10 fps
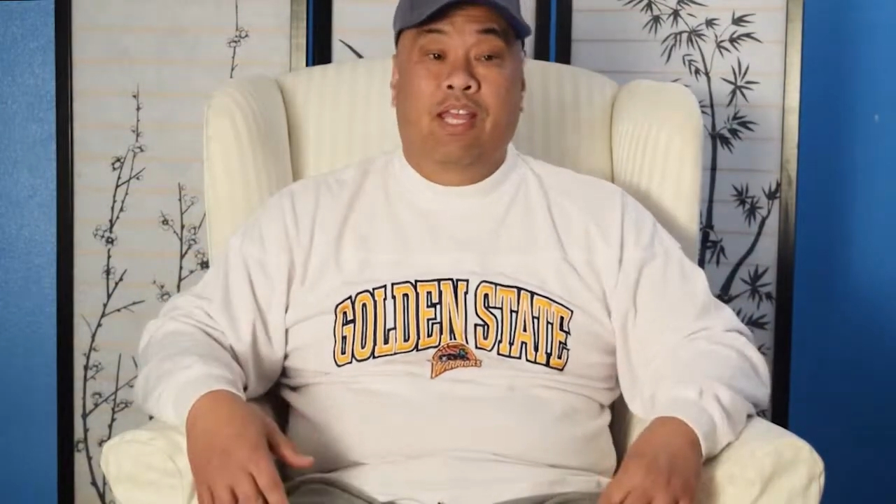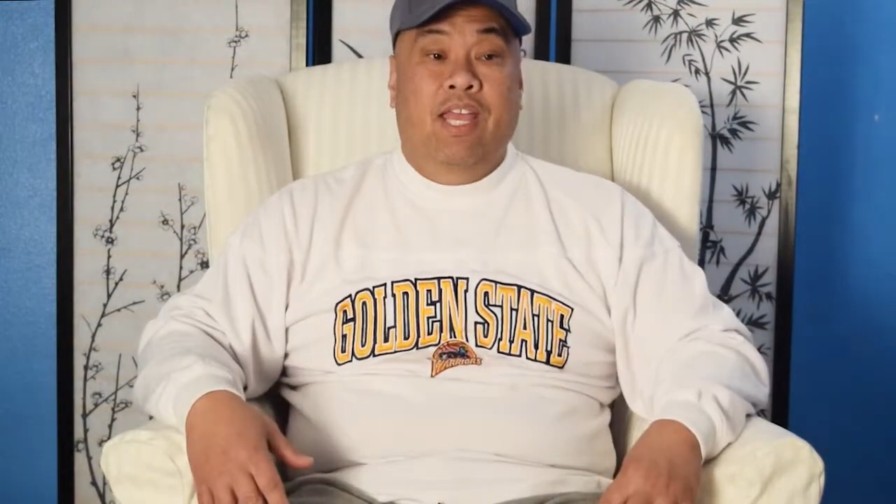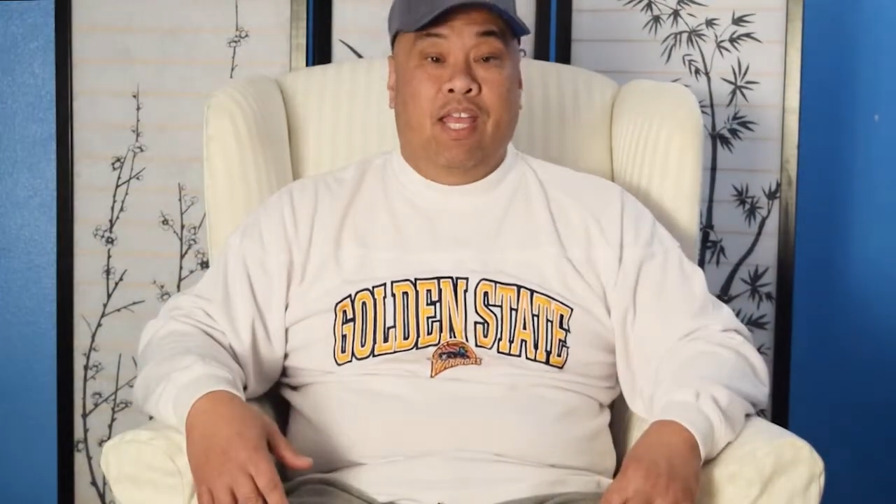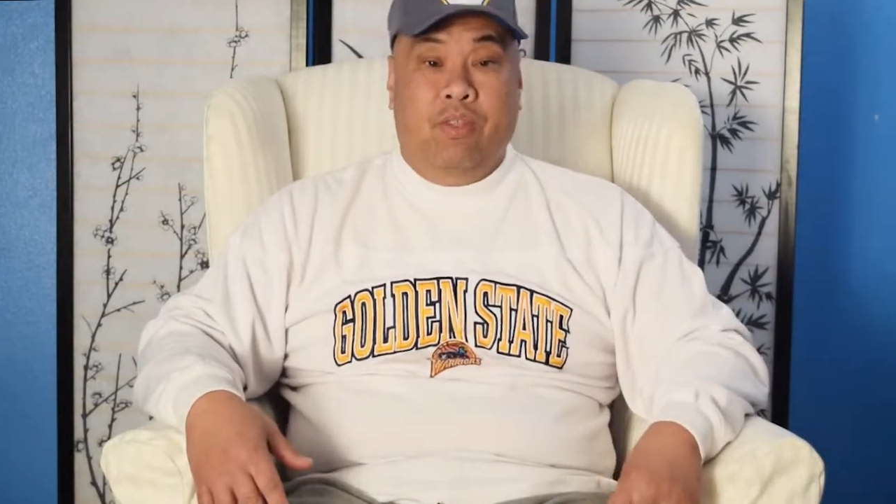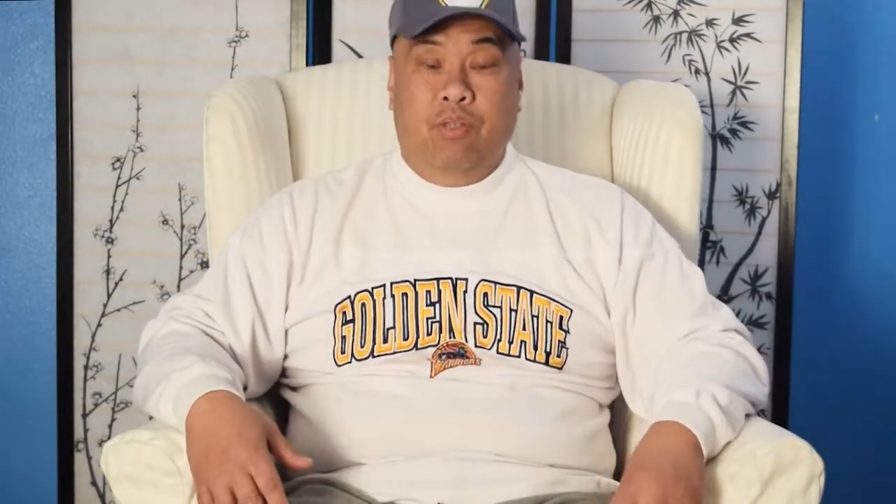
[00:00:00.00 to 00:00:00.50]

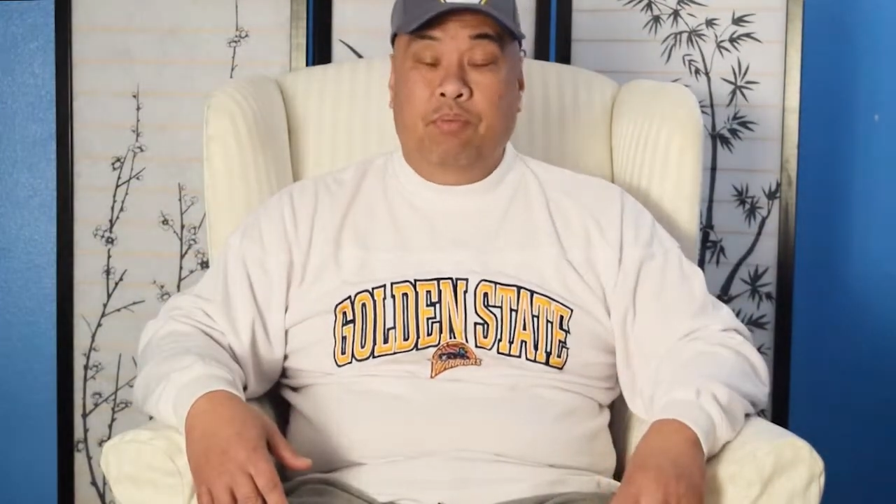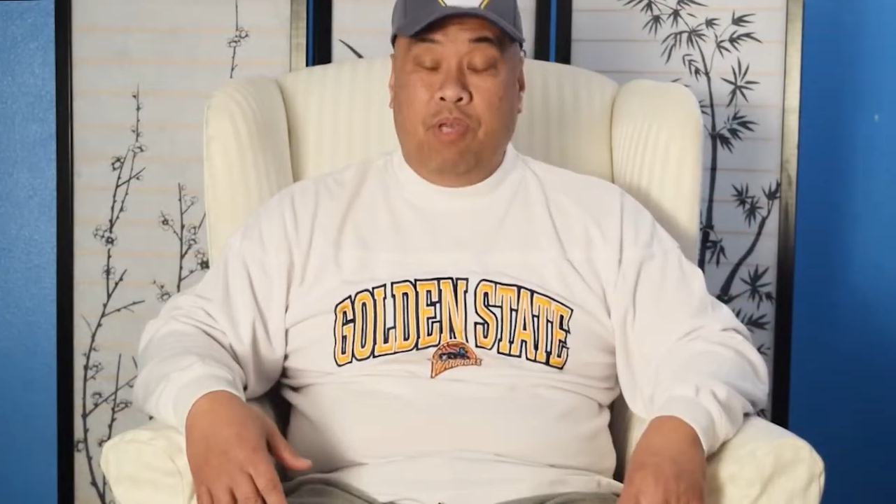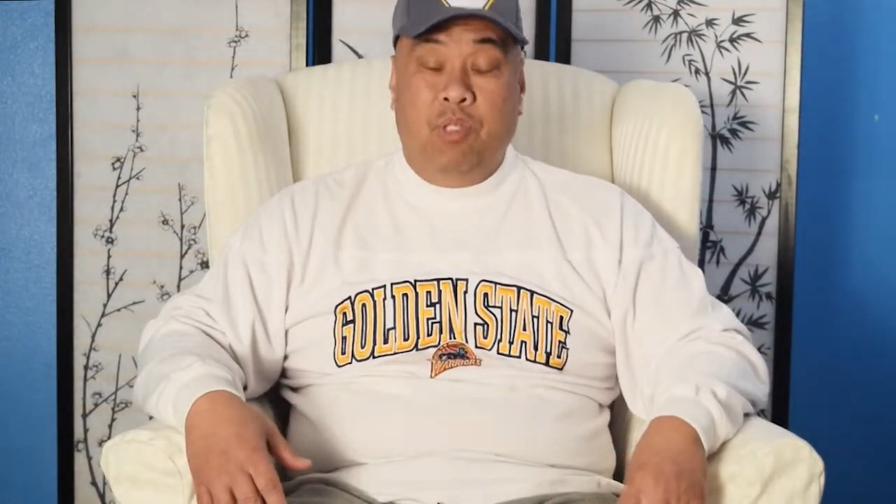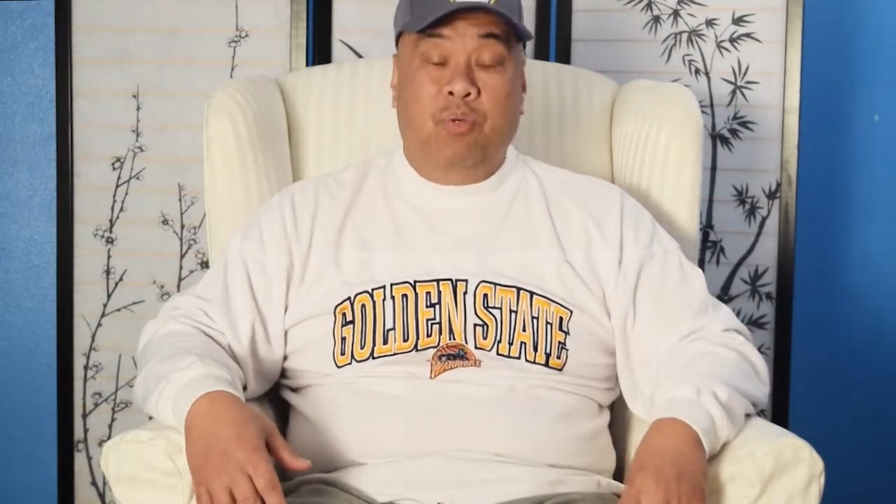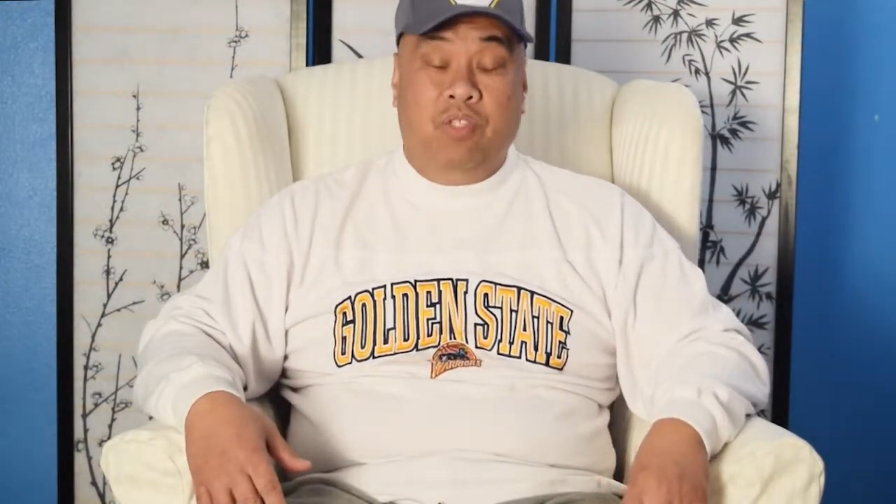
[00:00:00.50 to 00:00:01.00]
and those
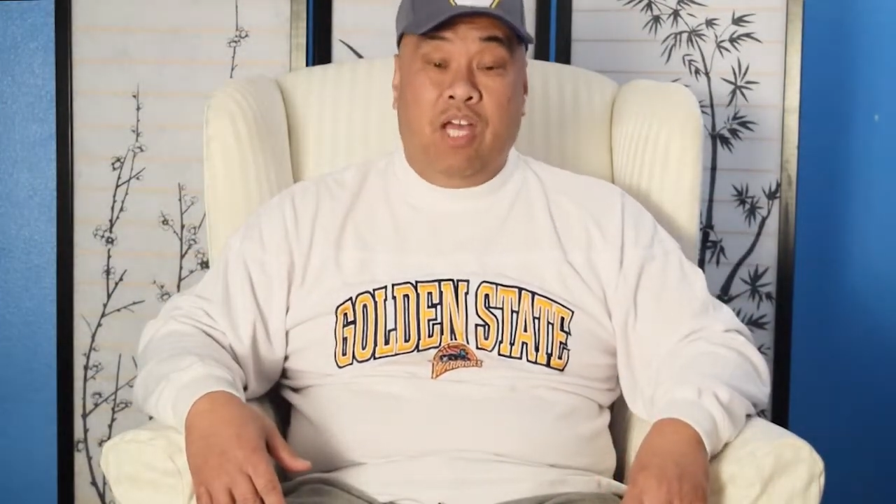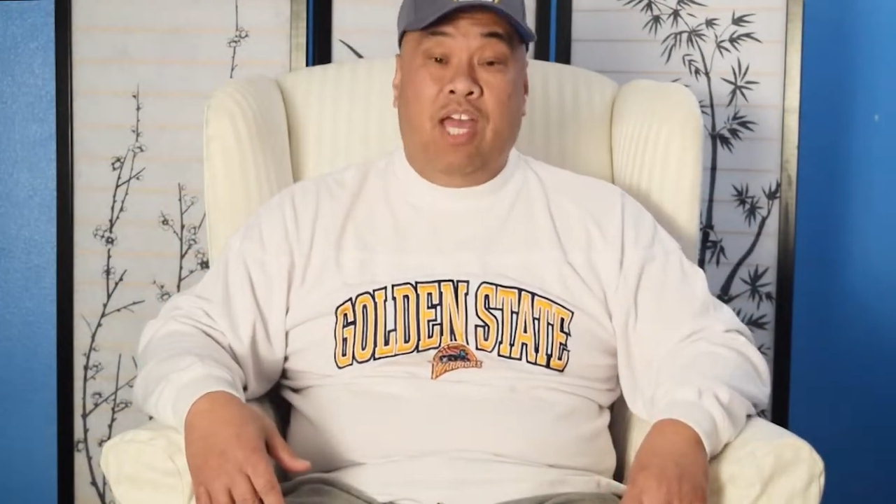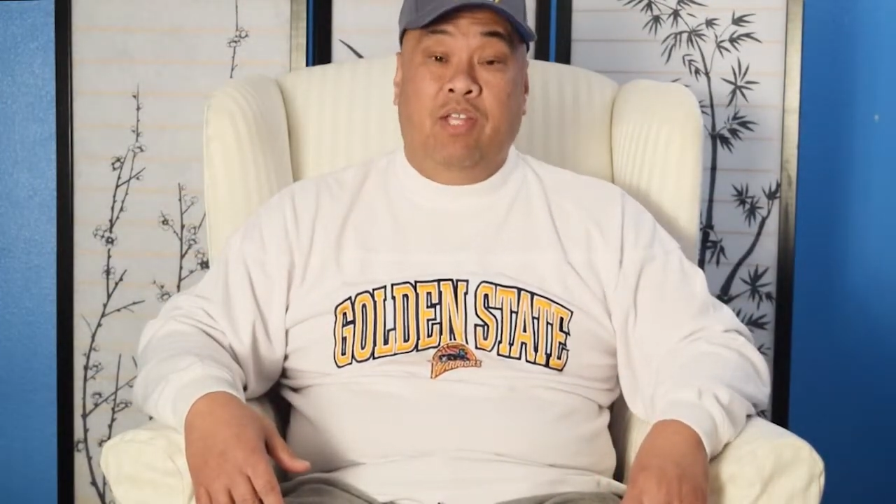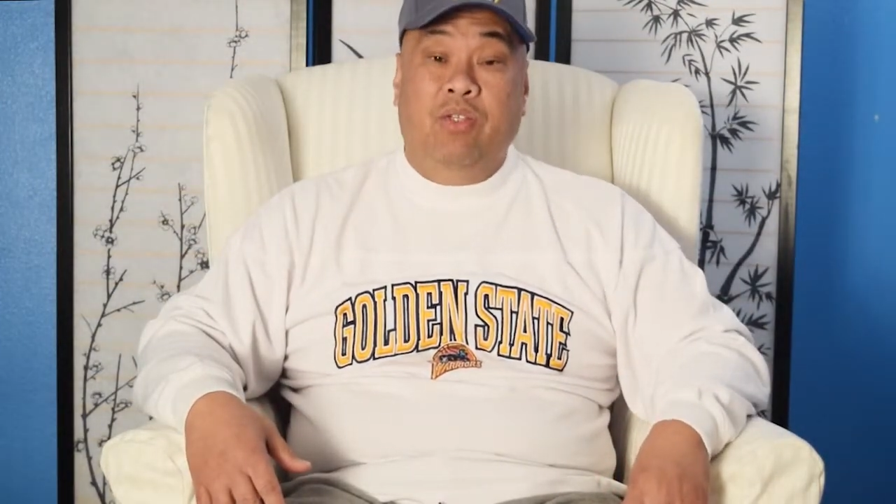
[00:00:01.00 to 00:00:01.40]
beats were tight.